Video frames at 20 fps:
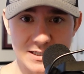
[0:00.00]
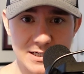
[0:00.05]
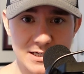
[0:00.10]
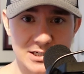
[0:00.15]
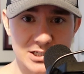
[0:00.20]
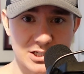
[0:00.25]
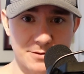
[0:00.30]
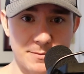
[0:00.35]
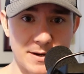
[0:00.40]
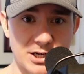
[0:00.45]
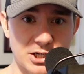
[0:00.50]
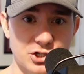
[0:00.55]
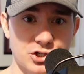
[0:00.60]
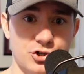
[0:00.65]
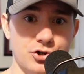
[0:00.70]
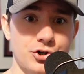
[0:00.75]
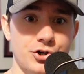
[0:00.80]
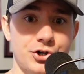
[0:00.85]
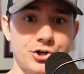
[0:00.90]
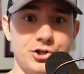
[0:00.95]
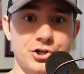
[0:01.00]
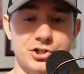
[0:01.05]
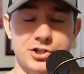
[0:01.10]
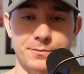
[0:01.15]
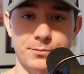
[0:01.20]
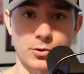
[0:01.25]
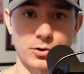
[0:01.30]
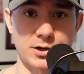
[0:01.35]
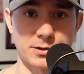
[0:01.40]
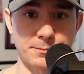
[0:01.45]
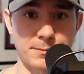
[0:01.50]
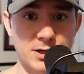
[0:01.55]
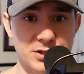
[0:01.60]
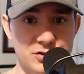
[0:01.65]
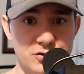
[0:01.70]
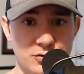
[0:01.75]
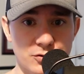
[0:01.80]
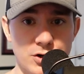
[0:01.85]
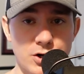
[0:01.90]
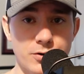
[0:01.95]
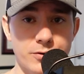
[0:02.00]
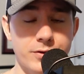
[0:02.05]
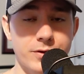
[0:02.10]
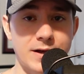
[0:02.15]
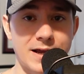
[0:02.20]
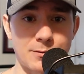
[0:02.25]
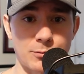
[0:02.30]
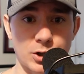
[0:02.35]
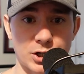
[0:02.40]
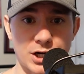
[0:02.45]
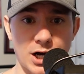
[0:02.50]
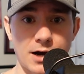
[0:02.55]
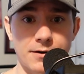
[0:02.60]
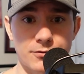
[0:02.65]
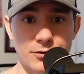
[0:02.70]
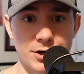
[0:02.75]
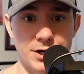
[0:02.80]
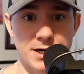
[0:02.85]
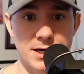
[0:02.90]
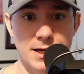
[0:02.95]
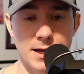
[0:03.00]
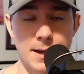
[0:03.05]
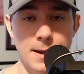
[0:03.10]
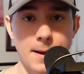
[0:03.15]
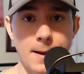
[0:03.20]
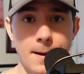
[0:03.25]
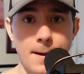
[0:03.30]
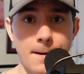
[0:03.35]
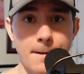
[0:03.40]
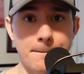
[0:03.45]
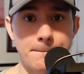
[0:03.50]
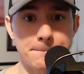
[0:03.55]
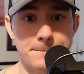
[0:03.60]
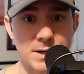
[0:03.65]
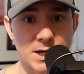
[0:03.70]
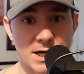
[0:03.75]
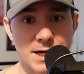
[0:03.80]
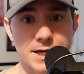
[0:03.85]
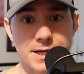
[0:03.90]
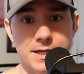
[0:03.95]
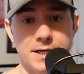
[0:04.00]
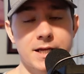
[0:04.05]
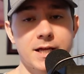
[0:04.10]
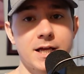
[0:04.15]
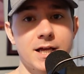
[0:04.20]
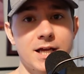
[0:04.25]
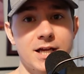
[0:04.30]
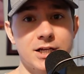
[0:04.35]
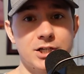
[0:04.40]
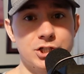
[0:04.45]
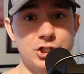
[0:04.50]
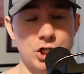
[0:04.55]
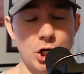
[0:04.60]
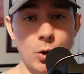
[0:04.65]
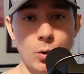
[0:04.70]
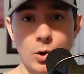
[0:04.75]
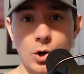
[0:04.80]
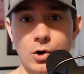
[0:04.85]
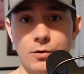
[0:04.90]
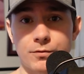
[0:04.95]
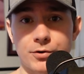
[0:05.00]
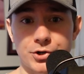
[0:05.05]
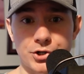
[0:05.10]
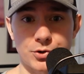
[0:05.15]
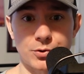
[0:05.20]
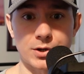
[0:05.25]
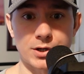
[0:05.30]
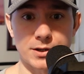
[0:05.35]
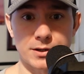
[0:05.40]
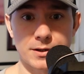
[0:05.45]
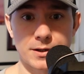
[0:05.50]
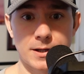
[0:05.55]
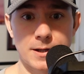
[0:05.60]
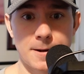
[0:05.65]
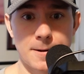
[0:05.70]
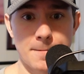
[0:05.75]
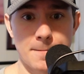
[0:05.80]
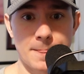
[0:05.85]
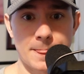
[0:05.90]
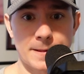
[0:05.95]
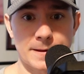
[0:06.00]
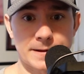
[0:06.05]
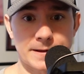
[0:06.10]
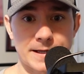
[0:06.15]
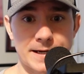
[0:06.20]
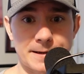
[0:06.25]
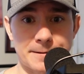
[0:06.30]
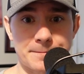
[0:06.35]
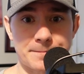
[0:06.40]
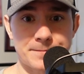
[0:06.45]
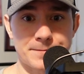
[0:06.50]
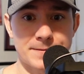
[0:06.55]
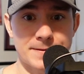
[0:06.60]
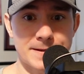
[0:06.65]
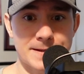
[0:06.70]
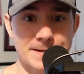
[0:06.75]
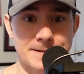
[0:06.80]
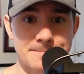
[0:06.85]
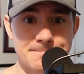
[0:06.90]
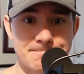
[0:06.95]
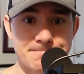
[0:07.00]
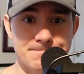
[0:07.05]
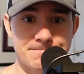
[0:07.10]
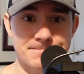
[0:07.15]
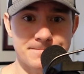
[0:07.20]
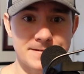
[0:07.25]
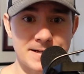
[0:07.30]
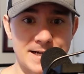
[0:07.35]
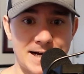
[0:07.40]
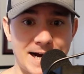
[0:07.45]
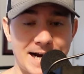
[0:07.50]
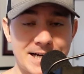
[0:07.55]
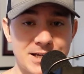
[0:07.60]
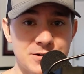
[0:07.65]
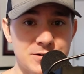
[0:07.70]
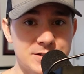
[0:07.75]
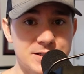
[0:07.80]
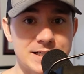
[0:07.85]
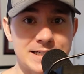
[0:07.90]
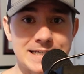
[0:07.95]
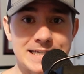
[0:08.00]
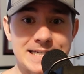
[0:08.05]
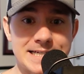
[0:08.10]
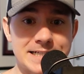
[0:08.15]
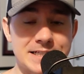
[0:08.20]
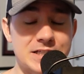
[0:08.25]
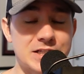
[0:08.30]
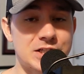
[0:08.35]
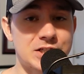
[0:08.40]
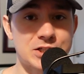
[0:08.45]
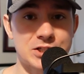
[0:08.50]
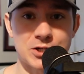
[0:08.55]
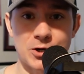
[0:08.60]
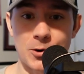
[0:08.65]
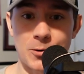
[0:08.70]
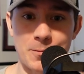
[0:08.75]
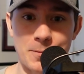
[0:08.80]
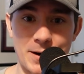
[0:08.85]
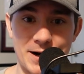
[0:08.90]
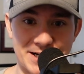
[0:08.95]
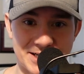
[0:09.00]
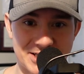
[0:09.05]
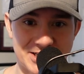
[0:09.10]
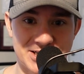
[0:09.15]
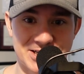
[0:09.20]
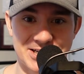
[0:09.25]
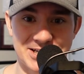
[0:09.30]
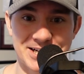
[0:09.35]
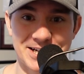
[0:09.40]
to make sure you're supporting muscle growth and recovery, but don't overdo it. Like I used to eat so much